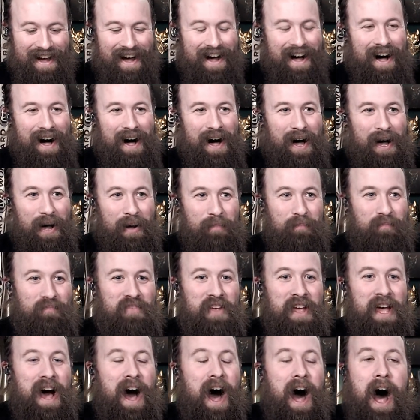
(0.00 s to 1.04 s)

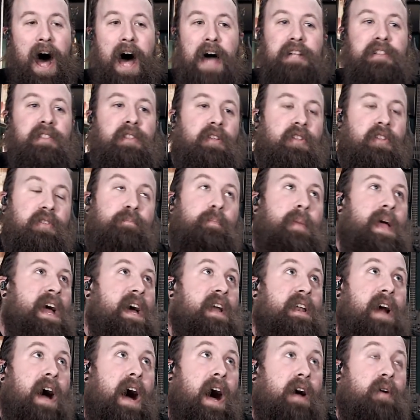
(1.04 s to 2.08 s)

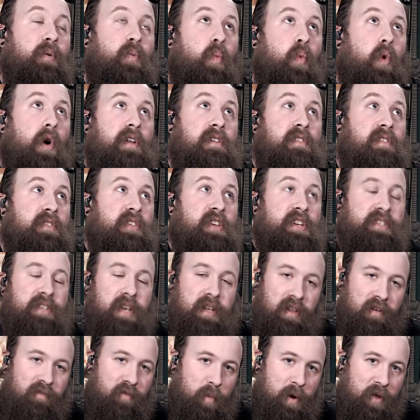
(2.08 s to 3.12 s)
Man, one of the things I
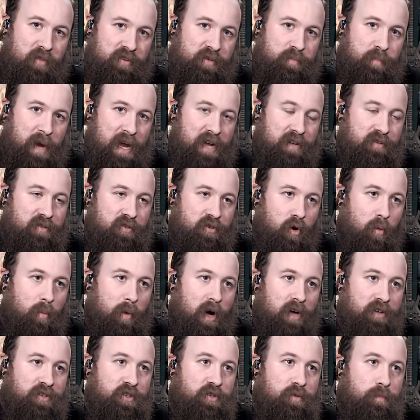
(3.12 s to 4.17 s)
love about this band so
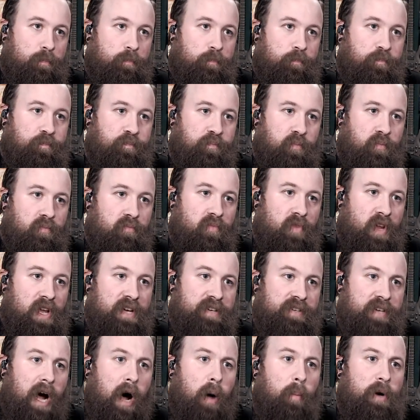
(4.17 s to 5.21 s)
much
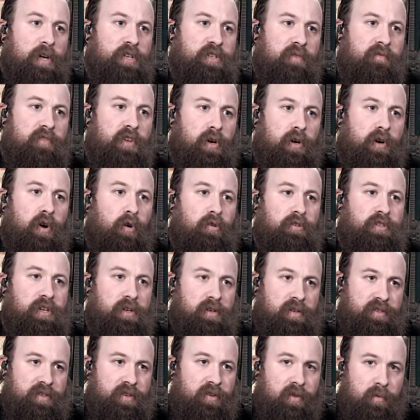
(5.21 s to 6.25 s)
is how much of their
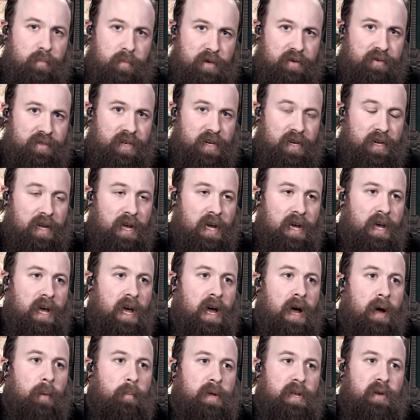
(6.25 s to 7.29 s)
culture is in the music. I
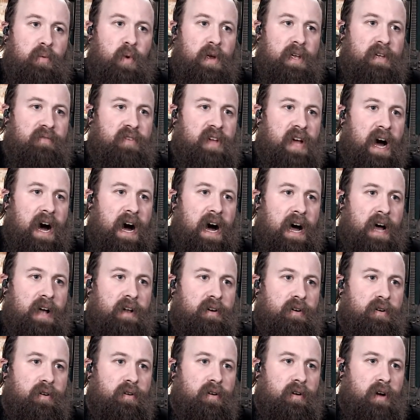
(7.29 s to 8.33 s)
mean, we've got
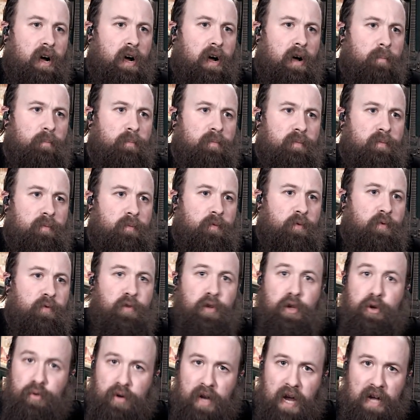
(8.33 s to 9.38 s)

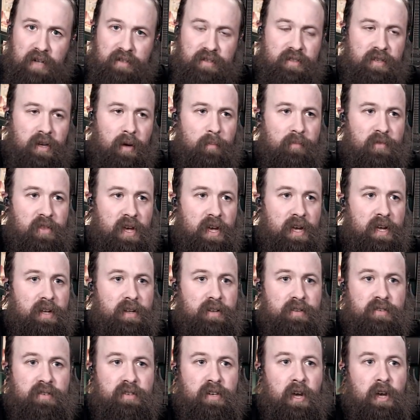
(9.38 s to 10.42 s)
flute on some
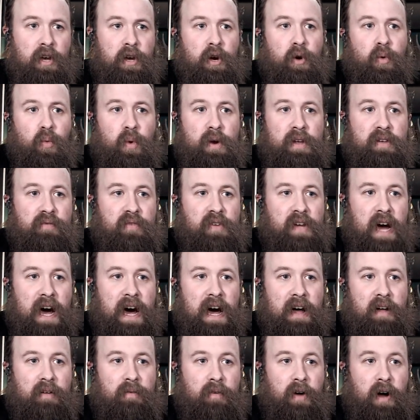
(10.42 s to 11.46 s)
things. We've
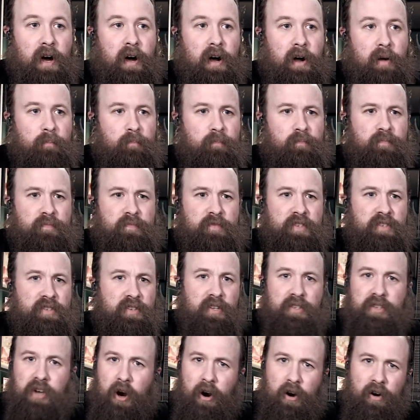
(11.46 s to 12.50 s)
got
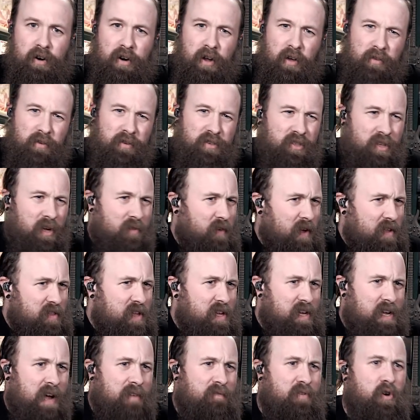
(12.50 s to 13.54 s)
sitar and other stuff I
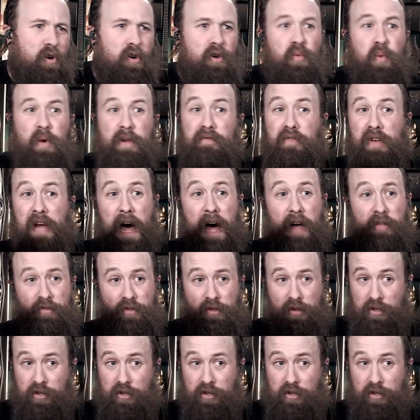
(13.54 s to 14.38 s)
think I've heard. We've got the